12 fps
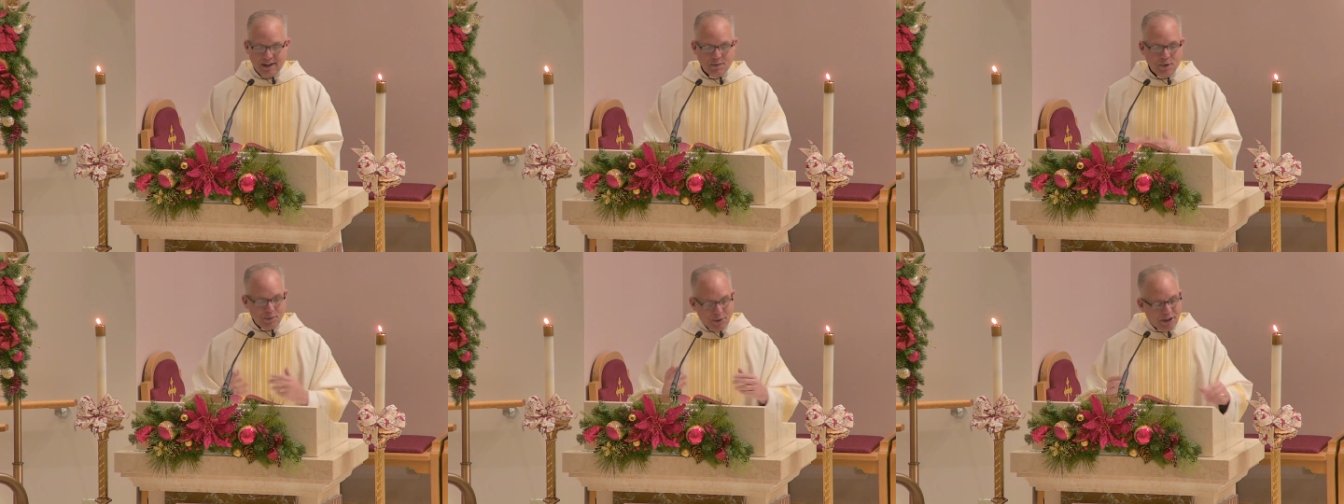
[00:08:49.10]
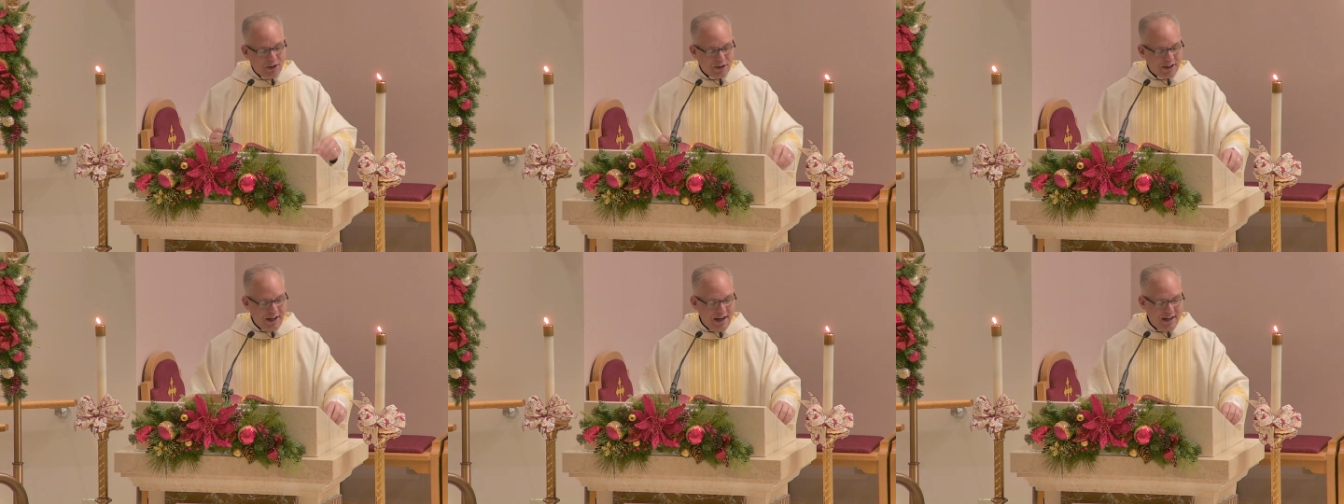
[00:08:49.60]
And when we
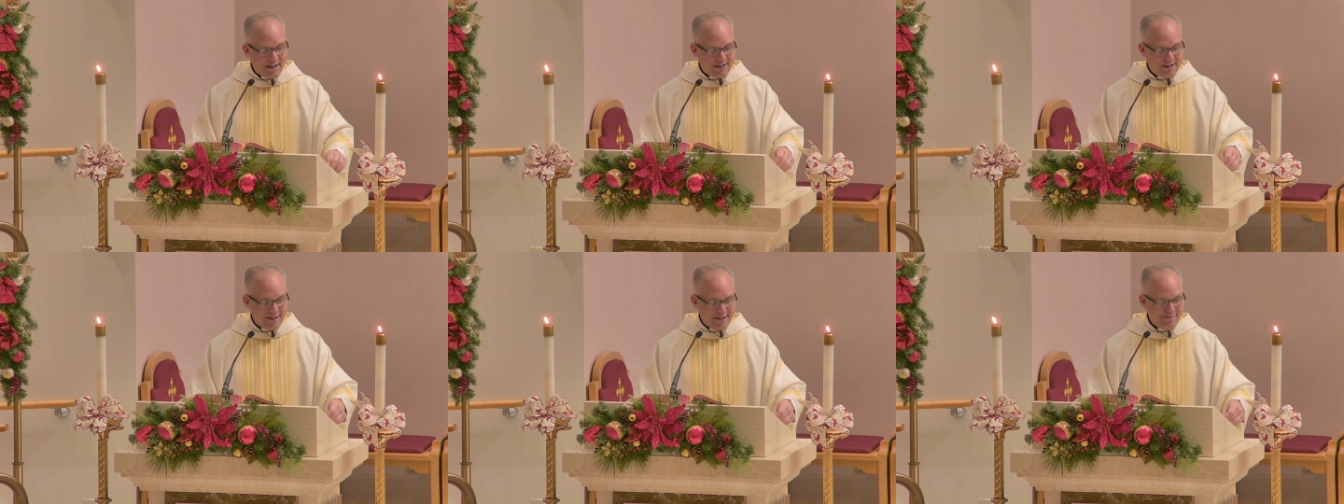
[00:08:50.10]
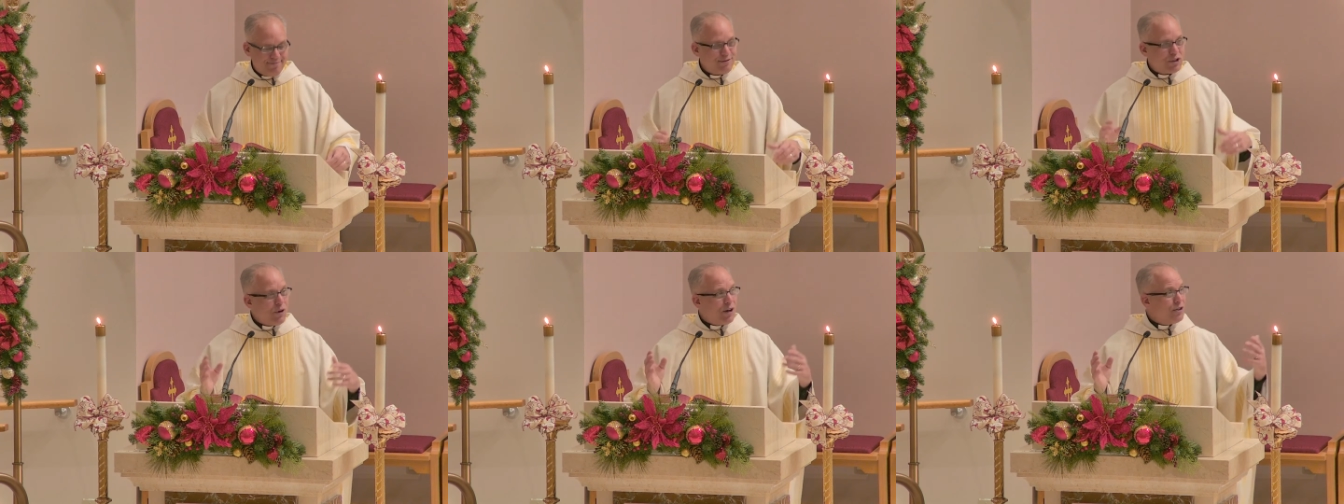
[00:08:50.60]
look at
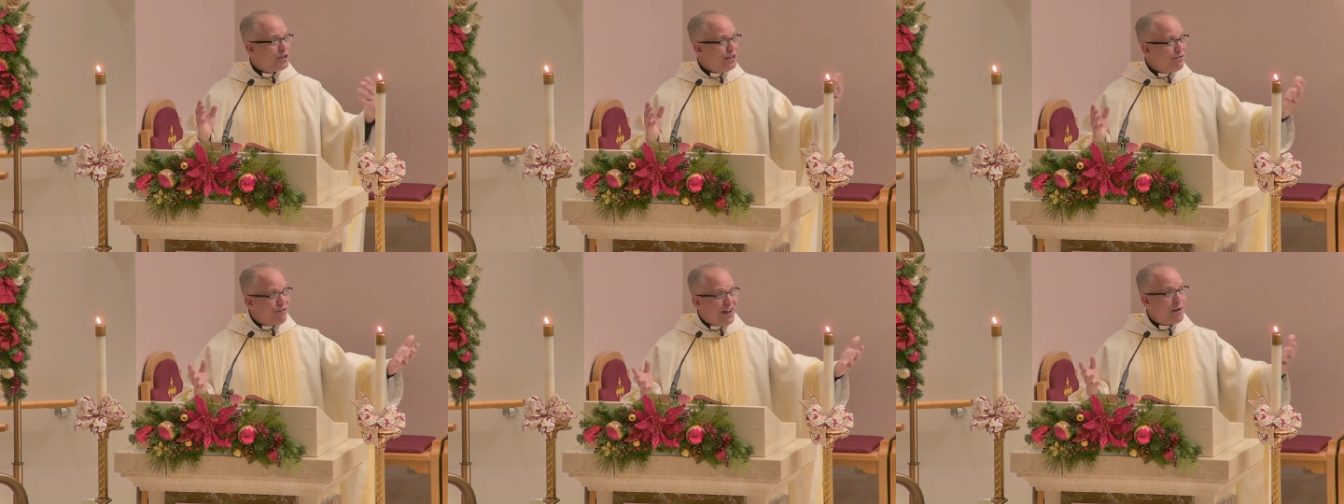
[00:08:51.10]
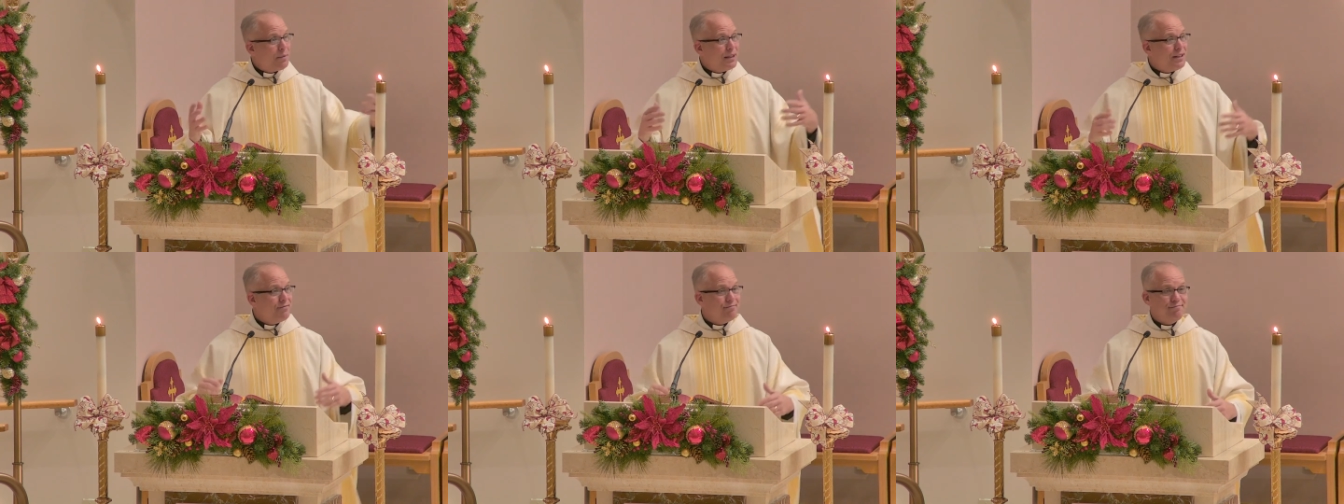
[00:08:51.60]
struggles in
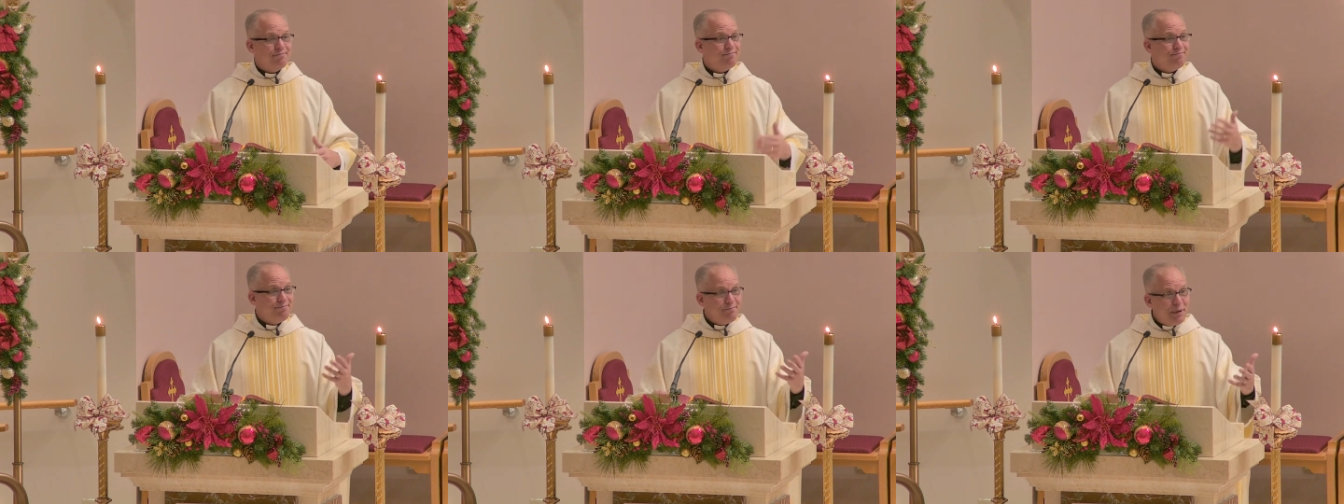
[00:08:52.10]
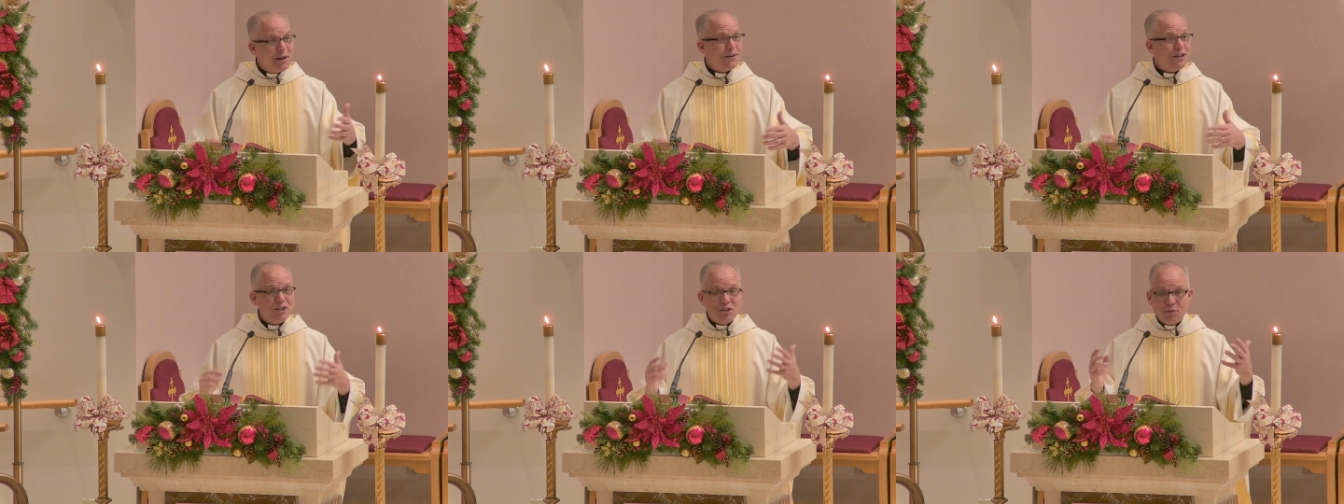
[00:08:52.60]
family,
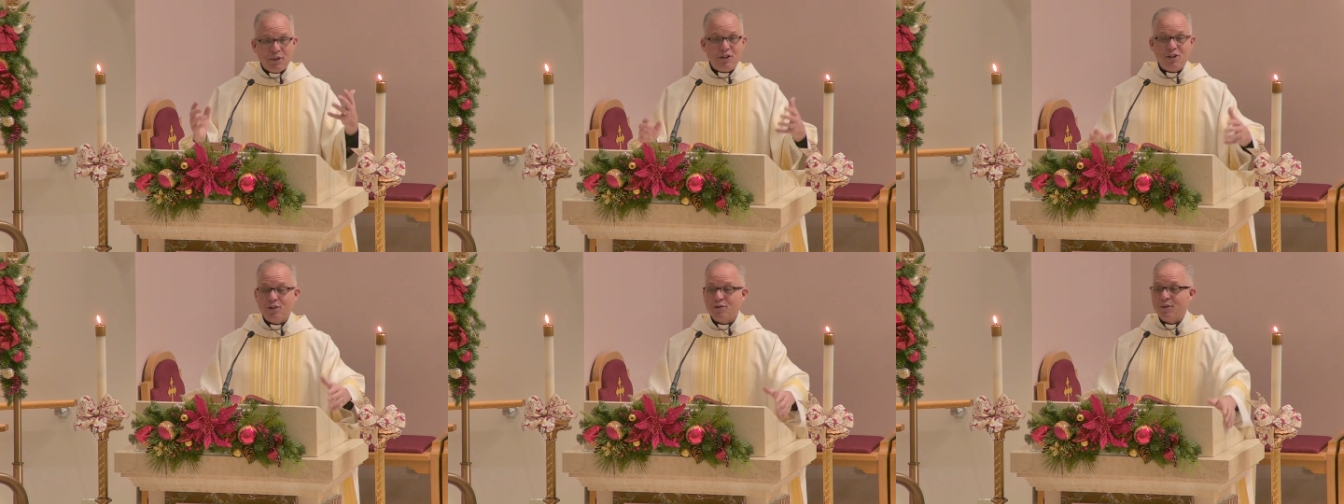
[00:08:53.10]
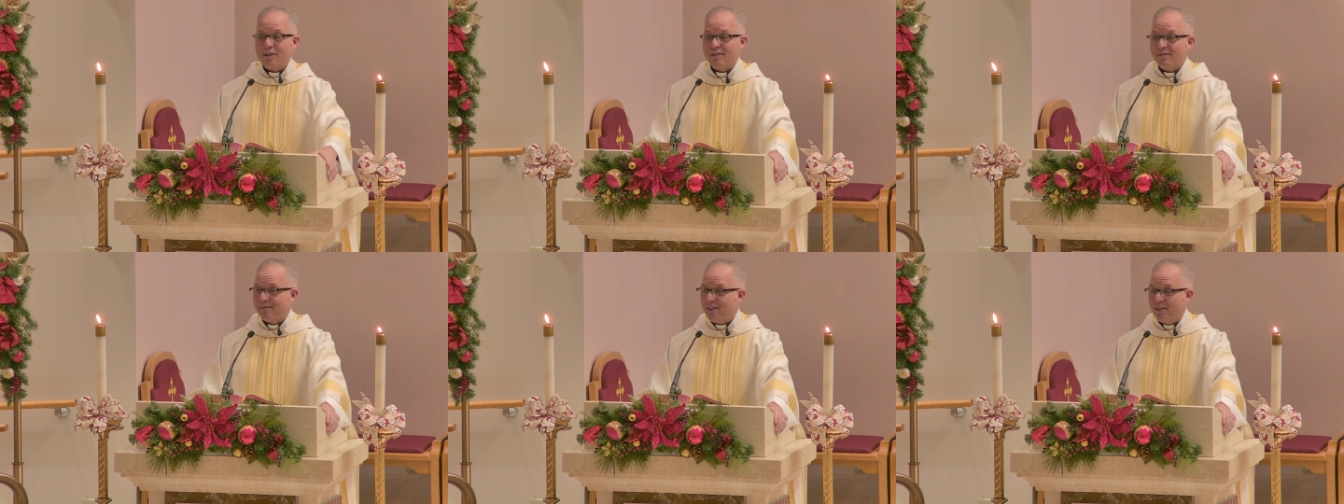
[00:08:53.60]
marriage with
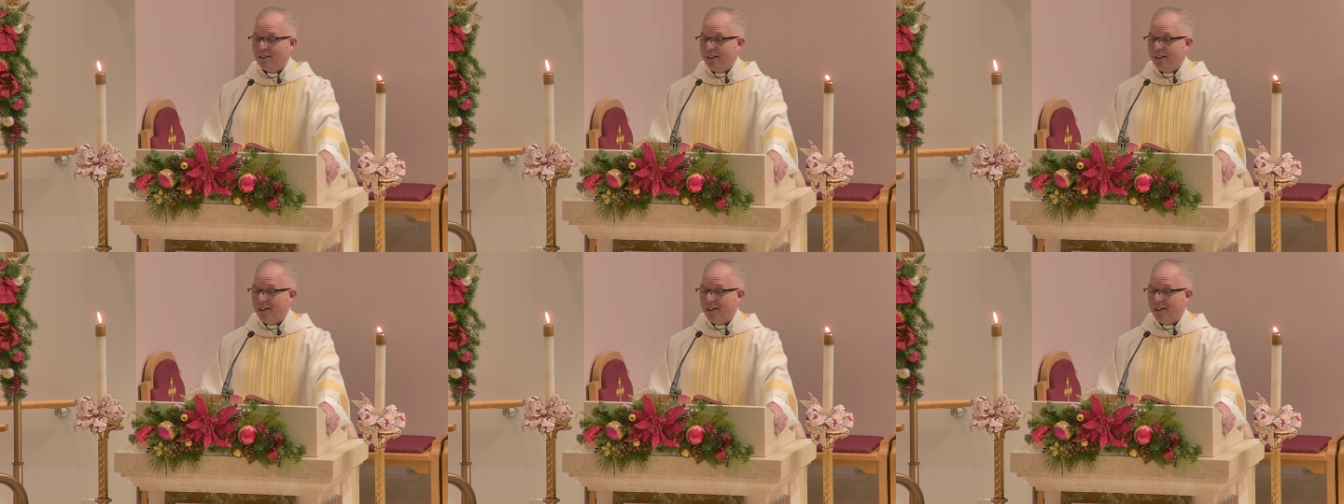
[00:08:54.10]
children,